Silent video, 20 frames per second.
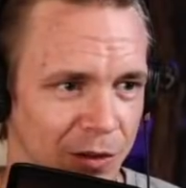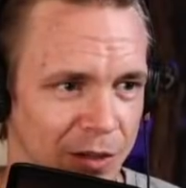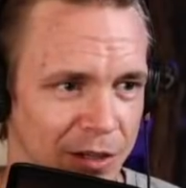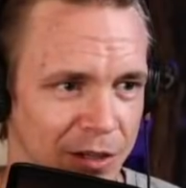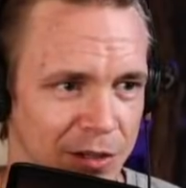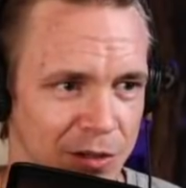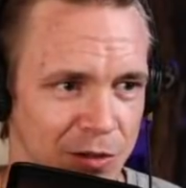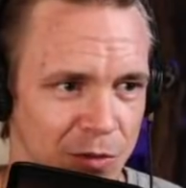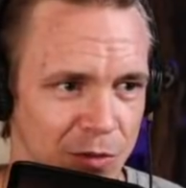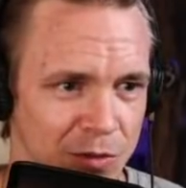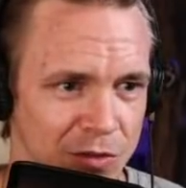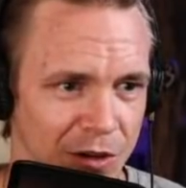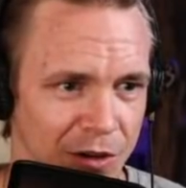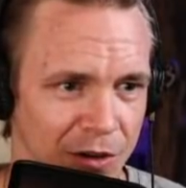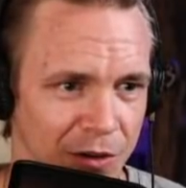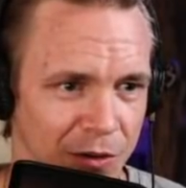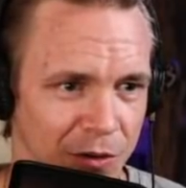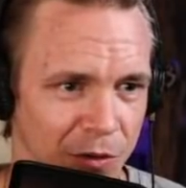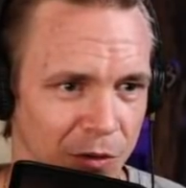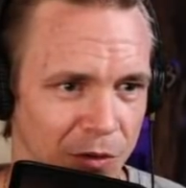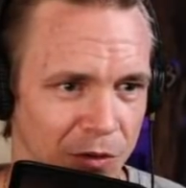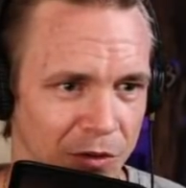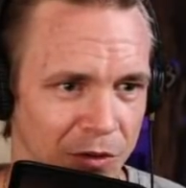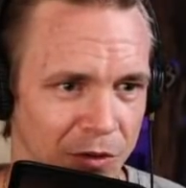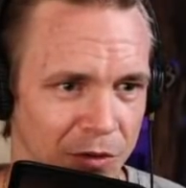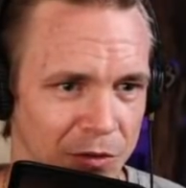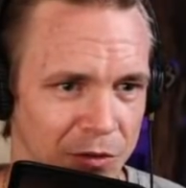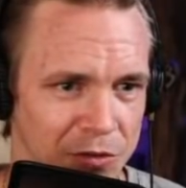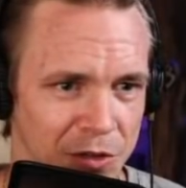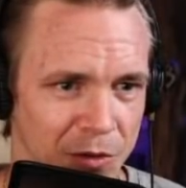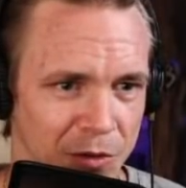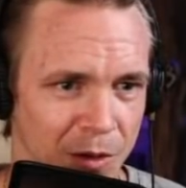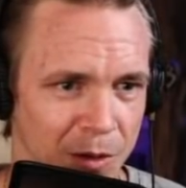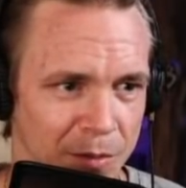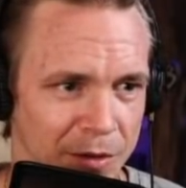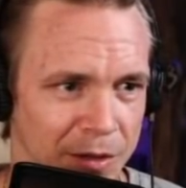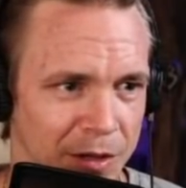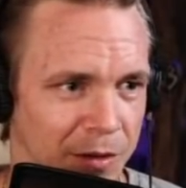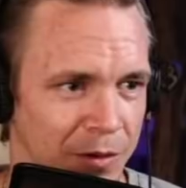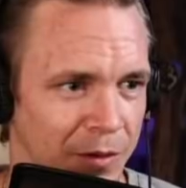at news articles. It'll show up
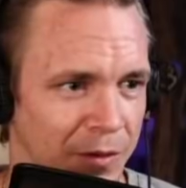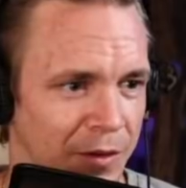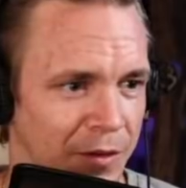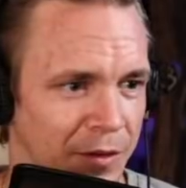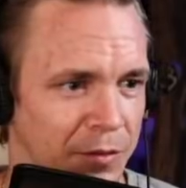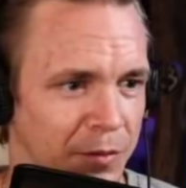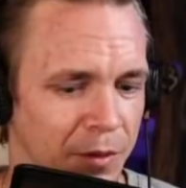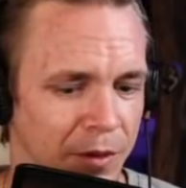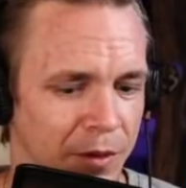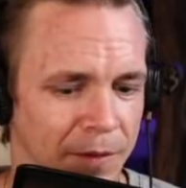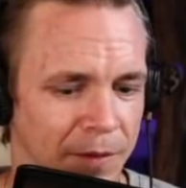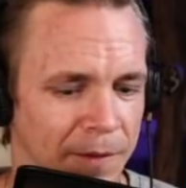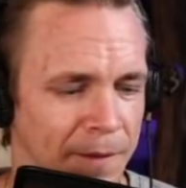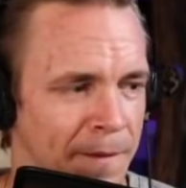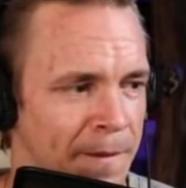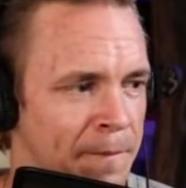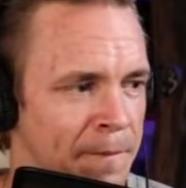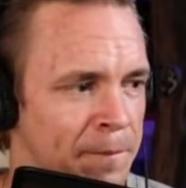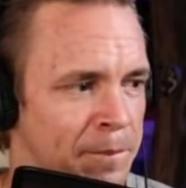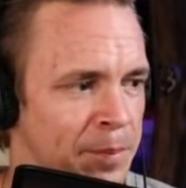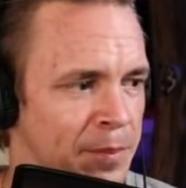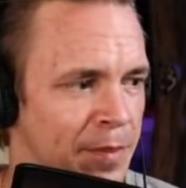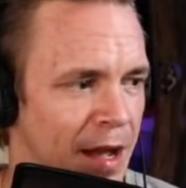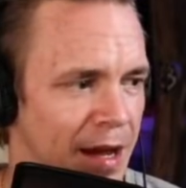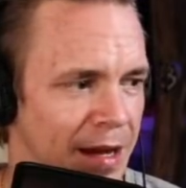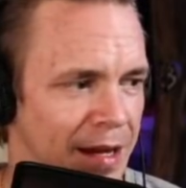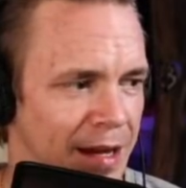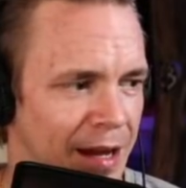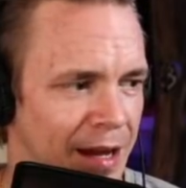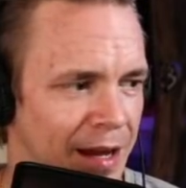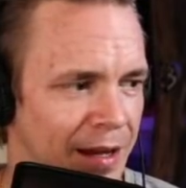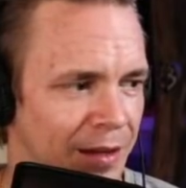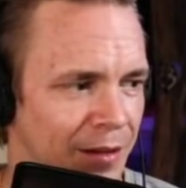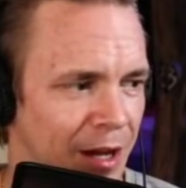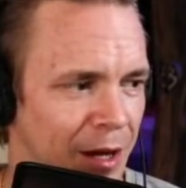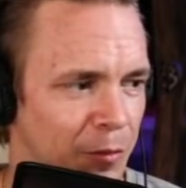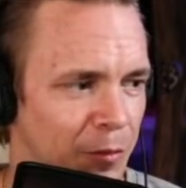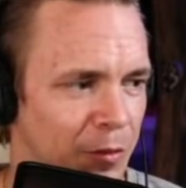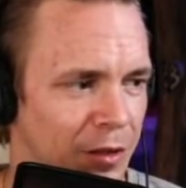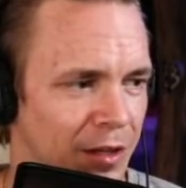here in this one. I
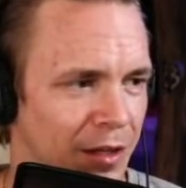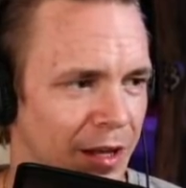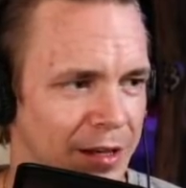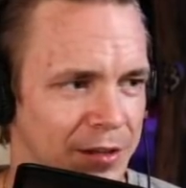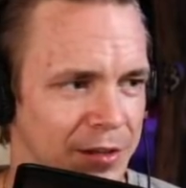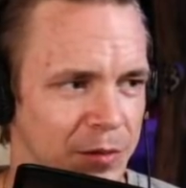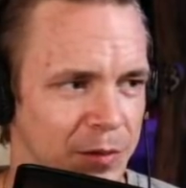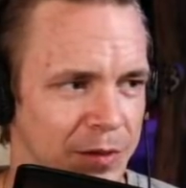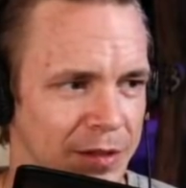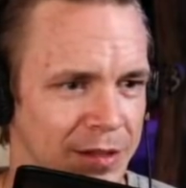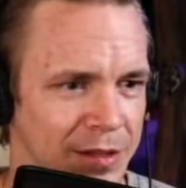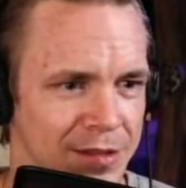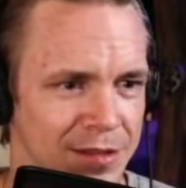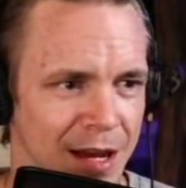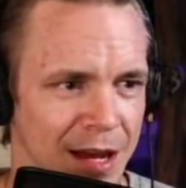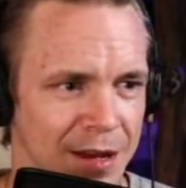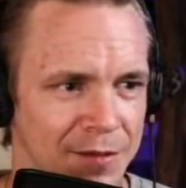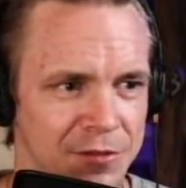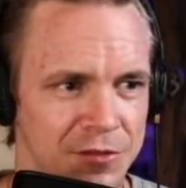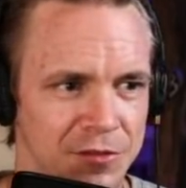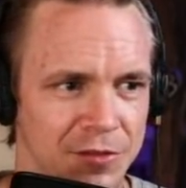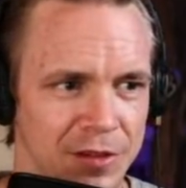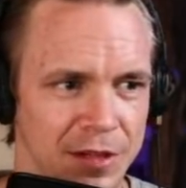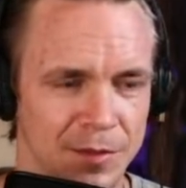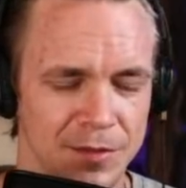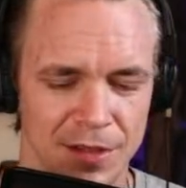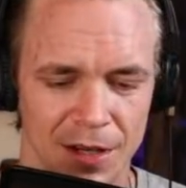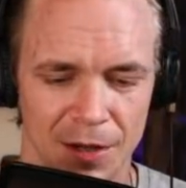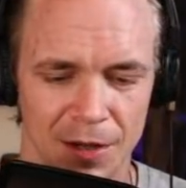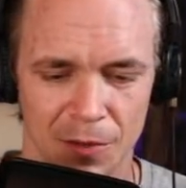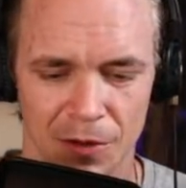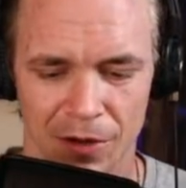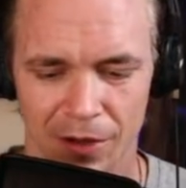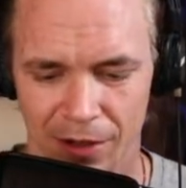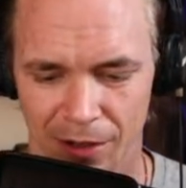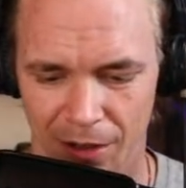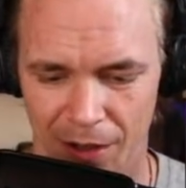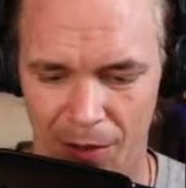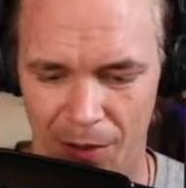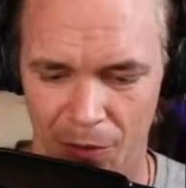really like doing these live streams, and I
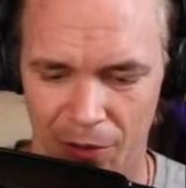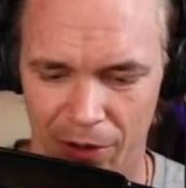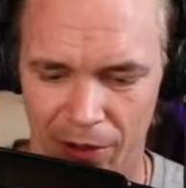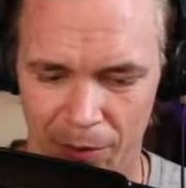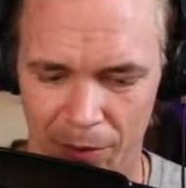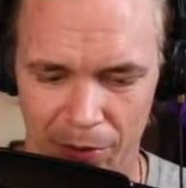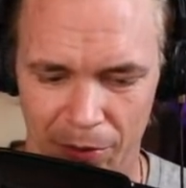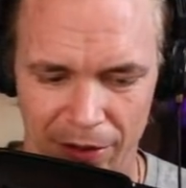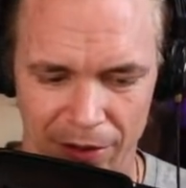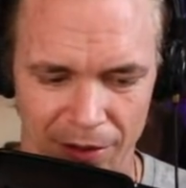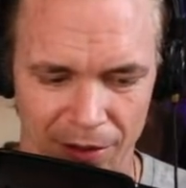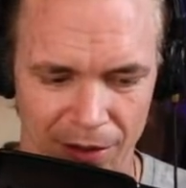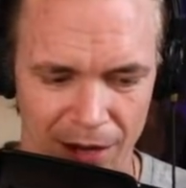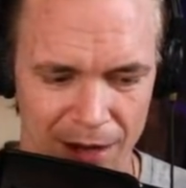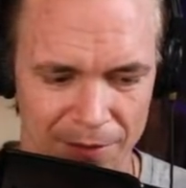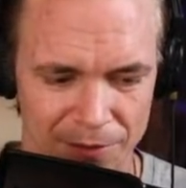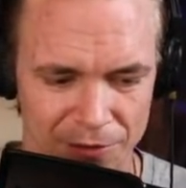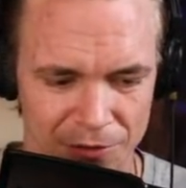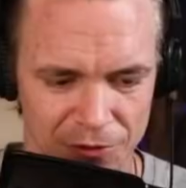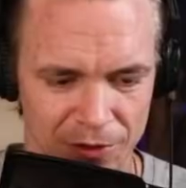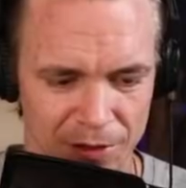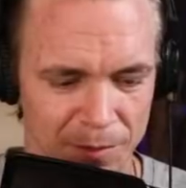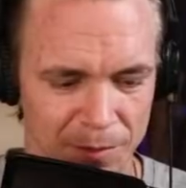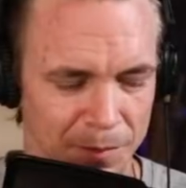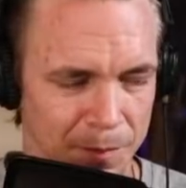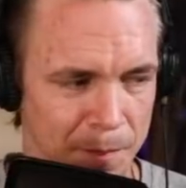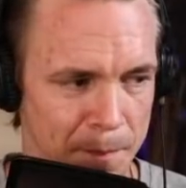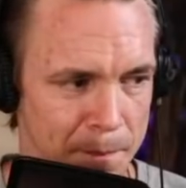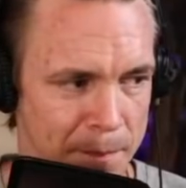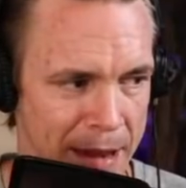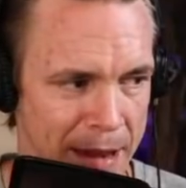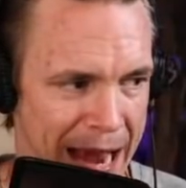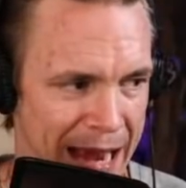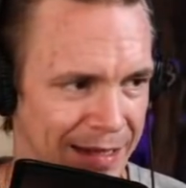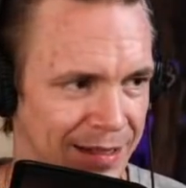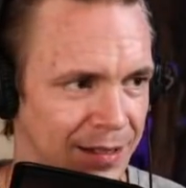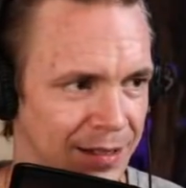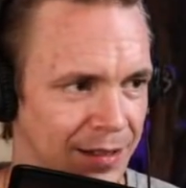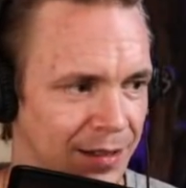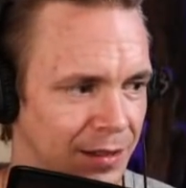wanted to bring the live stream
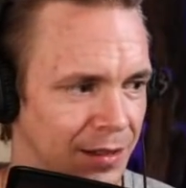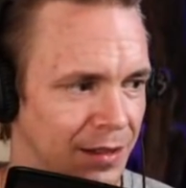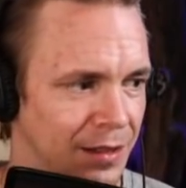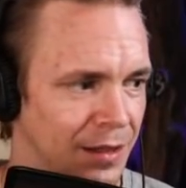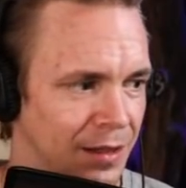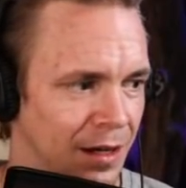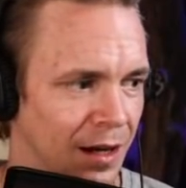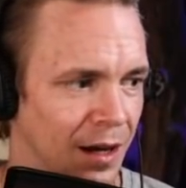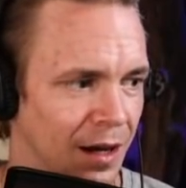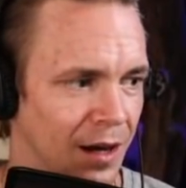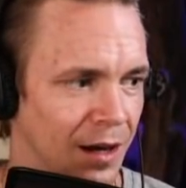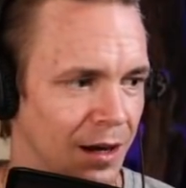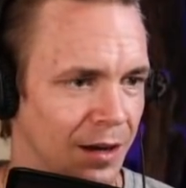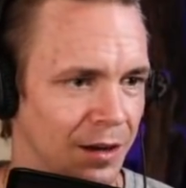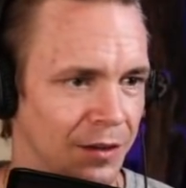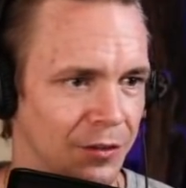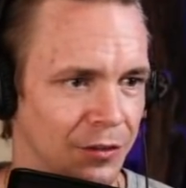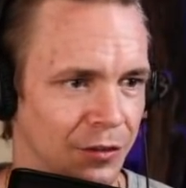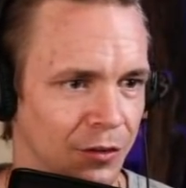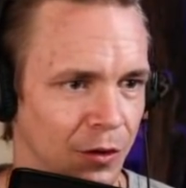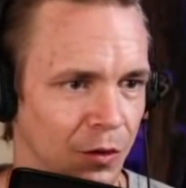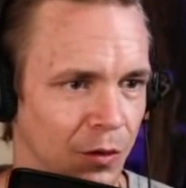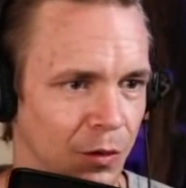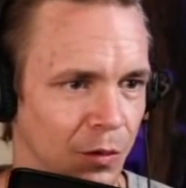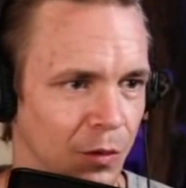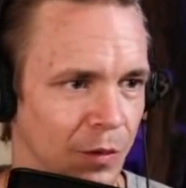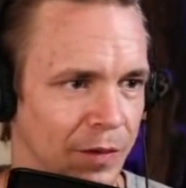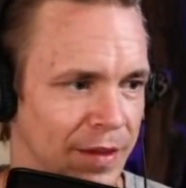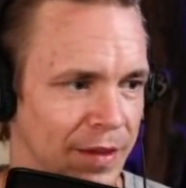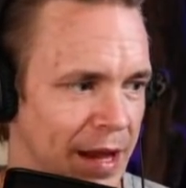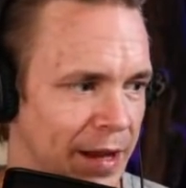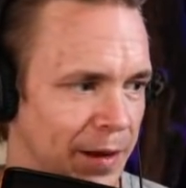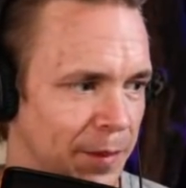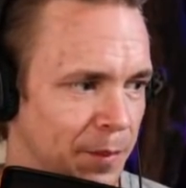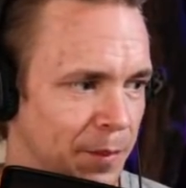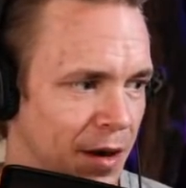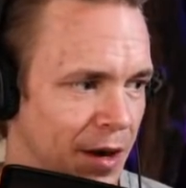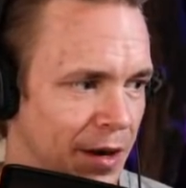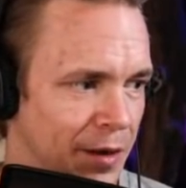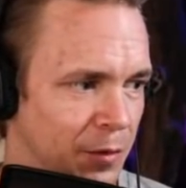back. So with that in
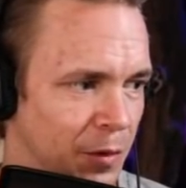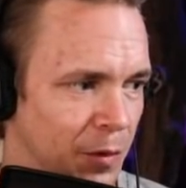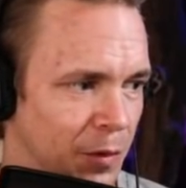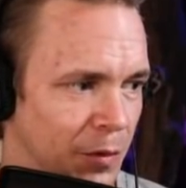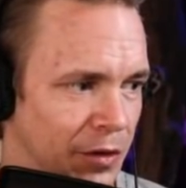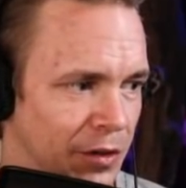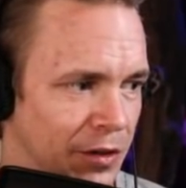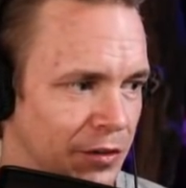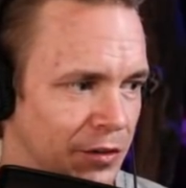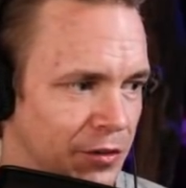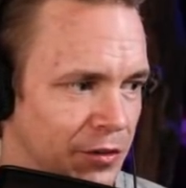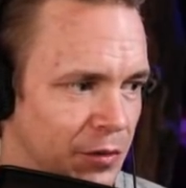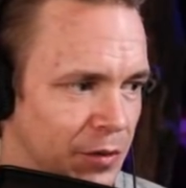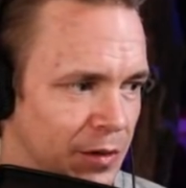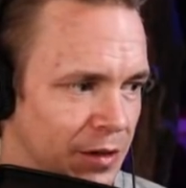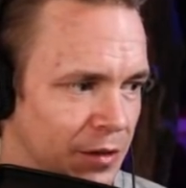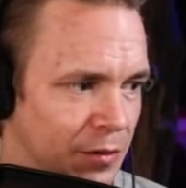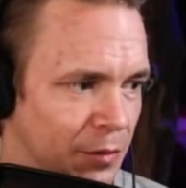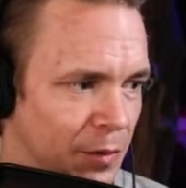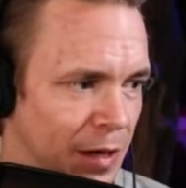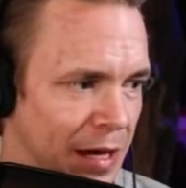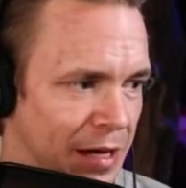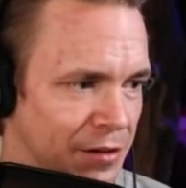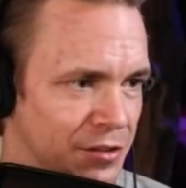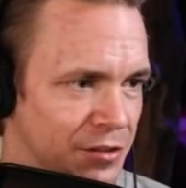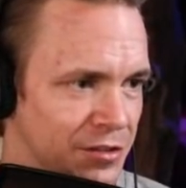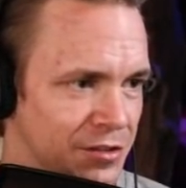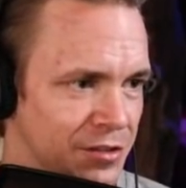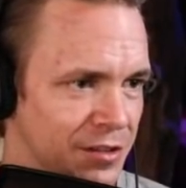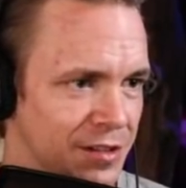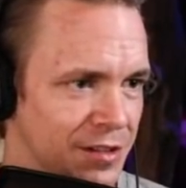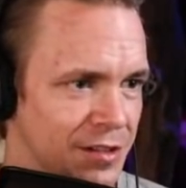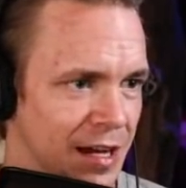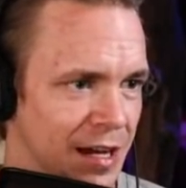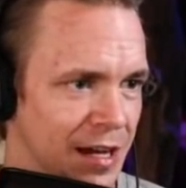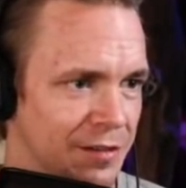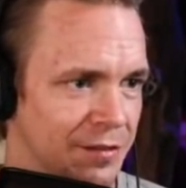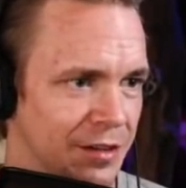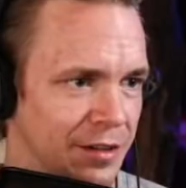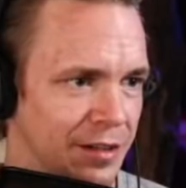mind, what we're going to do is we're actually just going to
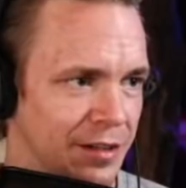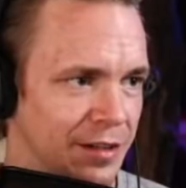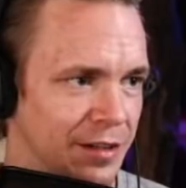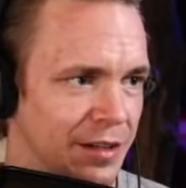dive in